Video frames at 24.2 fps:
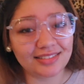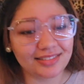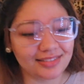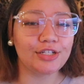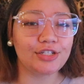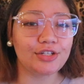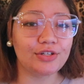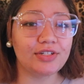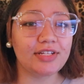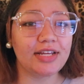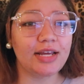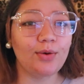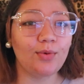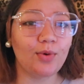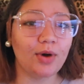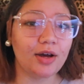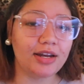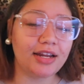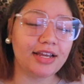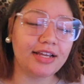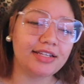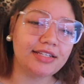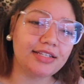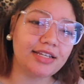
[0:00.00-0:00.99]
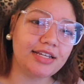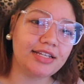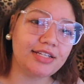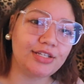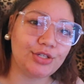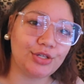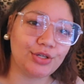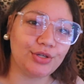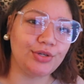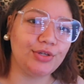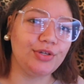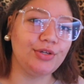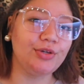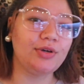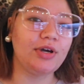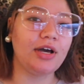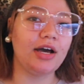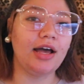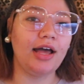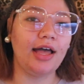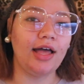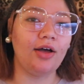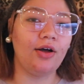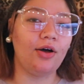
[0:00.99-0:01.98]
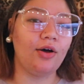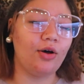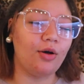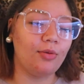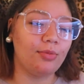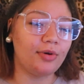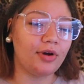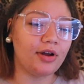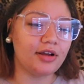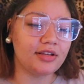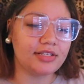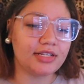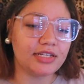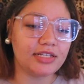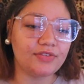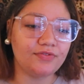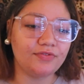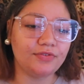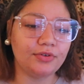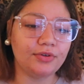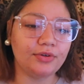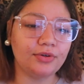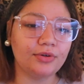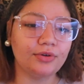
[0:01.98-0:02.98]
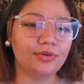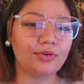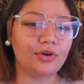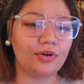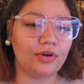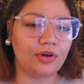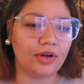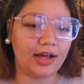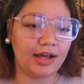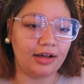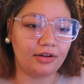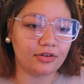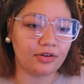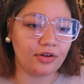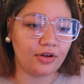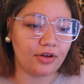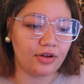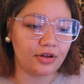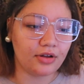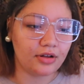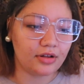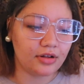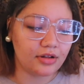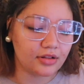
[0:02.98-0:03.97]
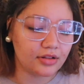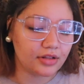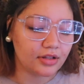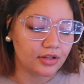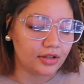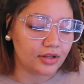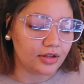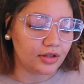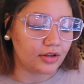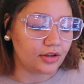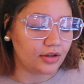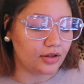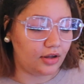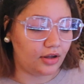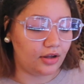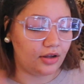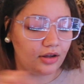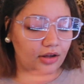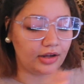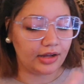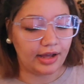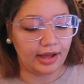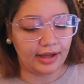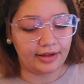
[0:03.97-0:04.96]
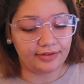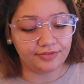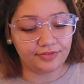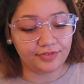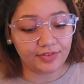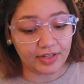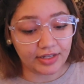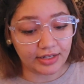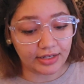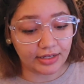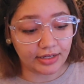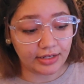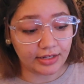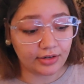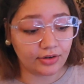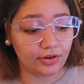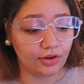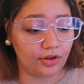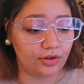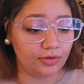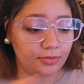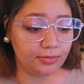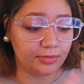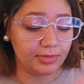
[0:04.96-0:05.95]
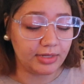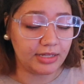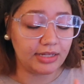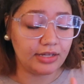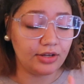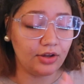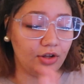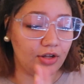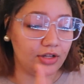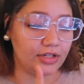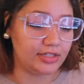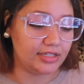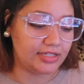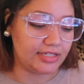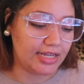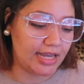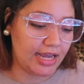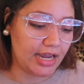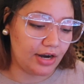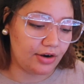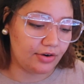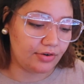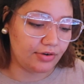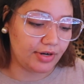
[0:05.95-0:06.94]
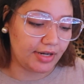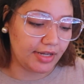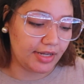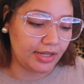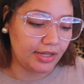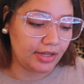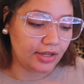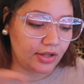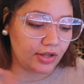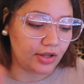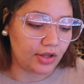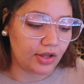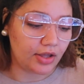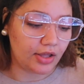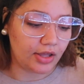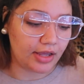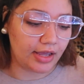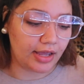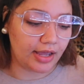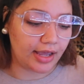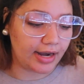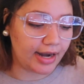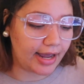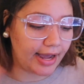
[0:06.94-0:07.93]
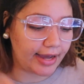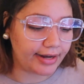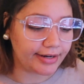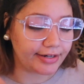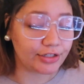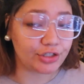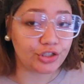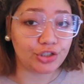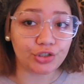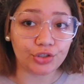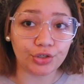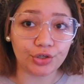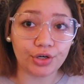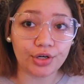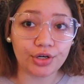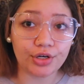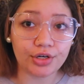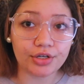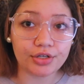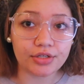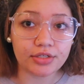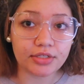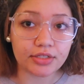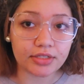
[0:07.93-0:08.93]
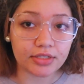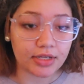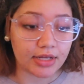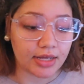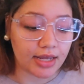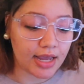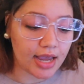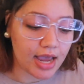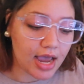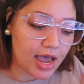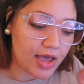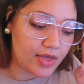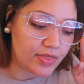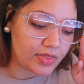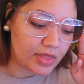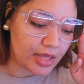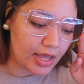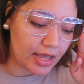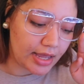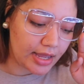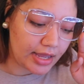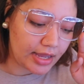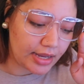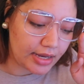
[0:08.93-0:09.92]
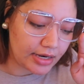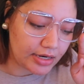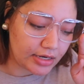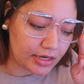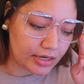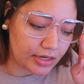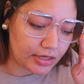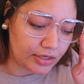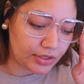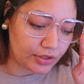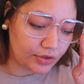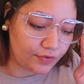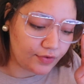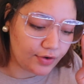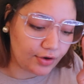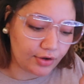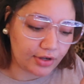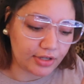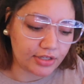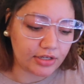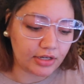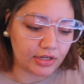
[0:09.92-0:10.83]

So day 1 and day 2, you cut out all processed food, all alcohol, all caffeine, all meat, all dairy, and added sugars. And then you focus